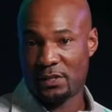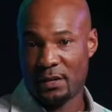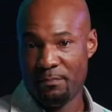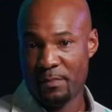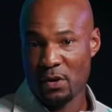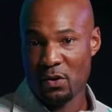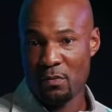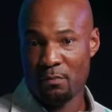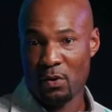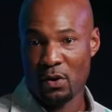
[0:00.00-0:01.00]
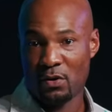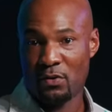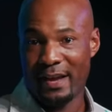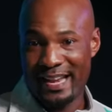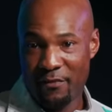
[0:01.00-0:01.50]
a mere mortal,
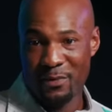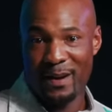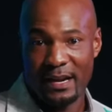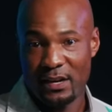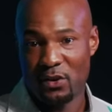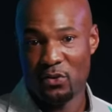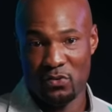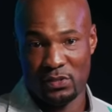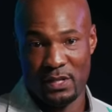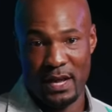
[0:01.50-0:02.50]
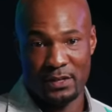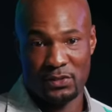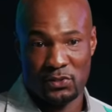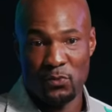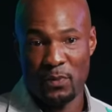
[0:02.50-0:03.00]
and everybody knows that
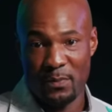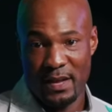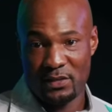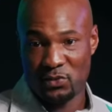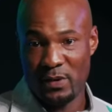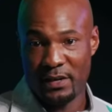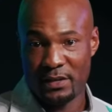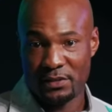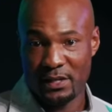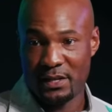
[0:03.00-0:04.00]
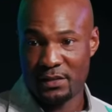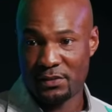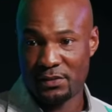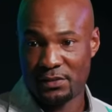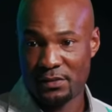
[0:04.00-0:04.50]
Superman's weakness
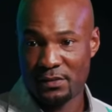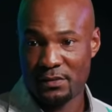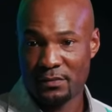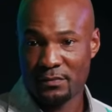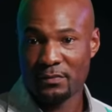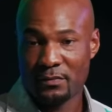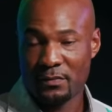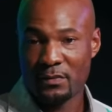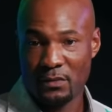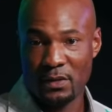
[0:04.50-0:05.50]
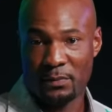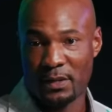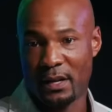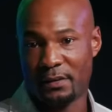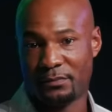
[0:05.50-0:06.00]
is
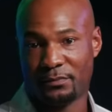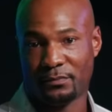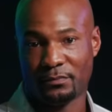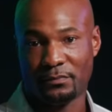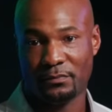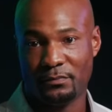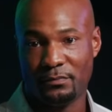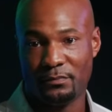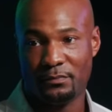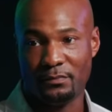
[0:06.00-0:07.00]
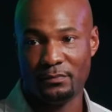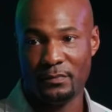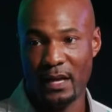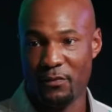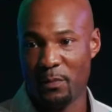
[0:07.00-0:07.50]
kryptonite.
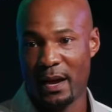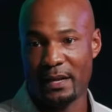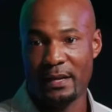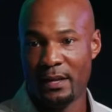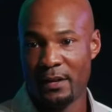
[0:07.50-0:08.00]
Everybody,